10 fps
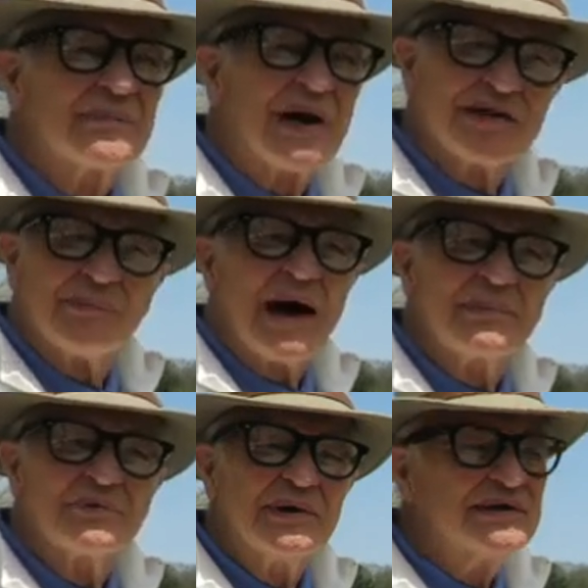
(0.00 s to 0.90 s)
by the
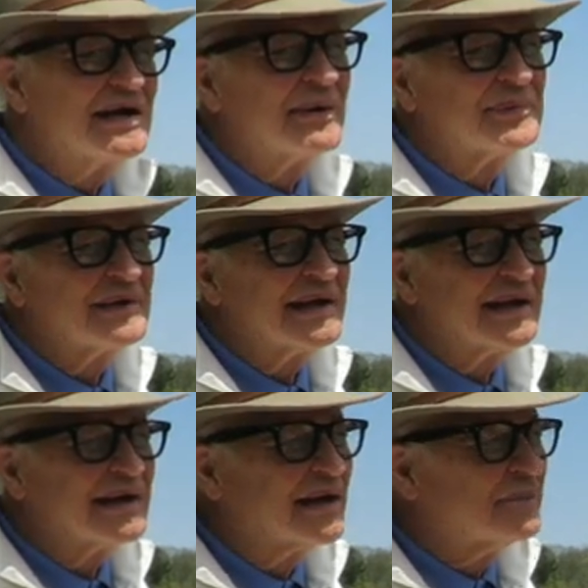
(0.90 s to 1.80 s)
Bobby Weed
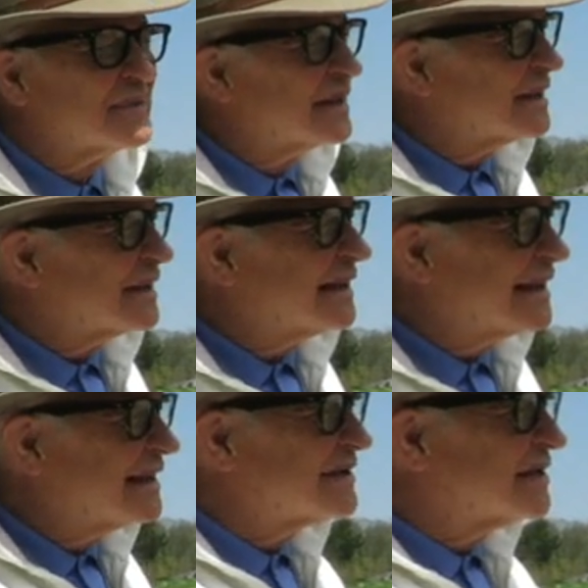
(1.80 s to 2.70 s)
Company,
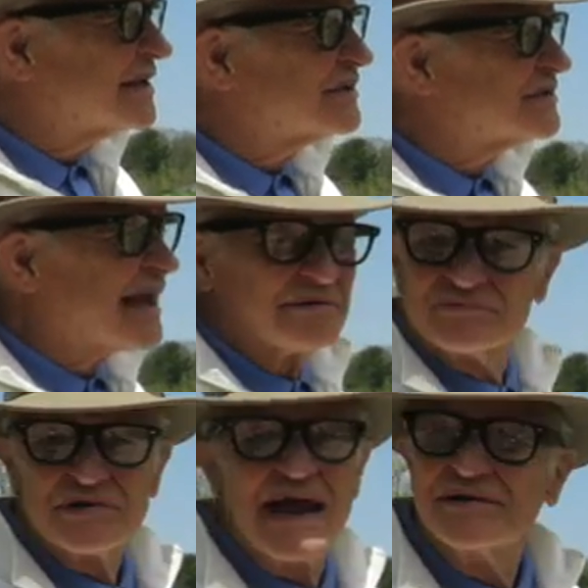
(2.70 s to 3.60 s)
it is now
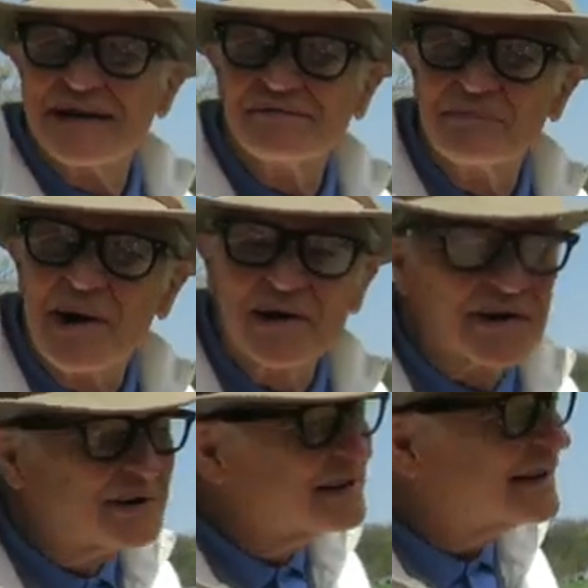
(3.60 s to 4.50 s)
sand in every
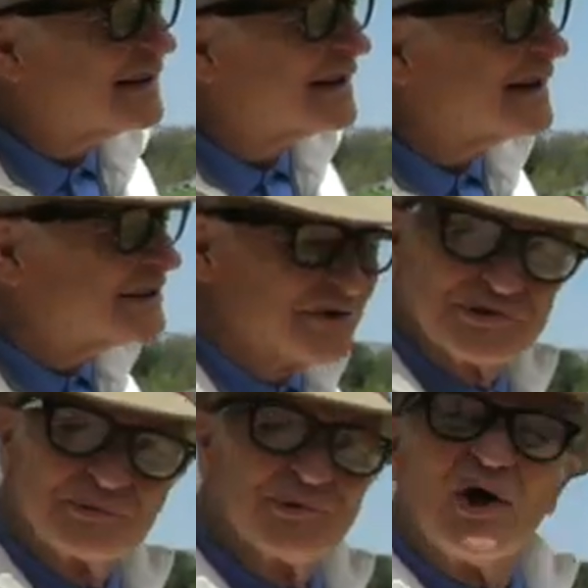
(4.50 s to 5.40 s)
bunker, and
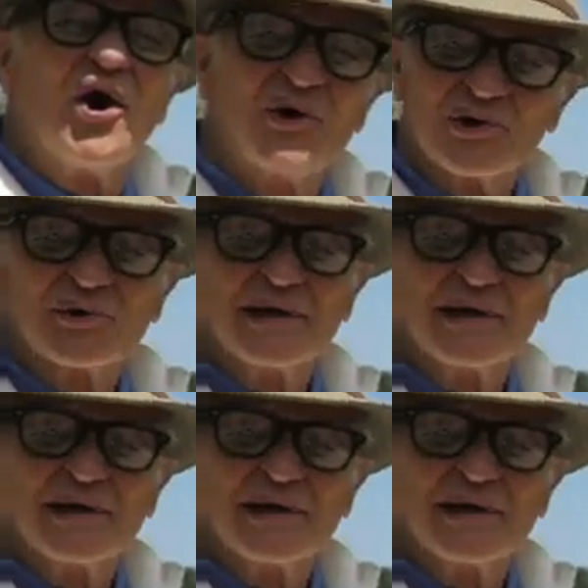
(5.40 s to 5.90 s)
there's some long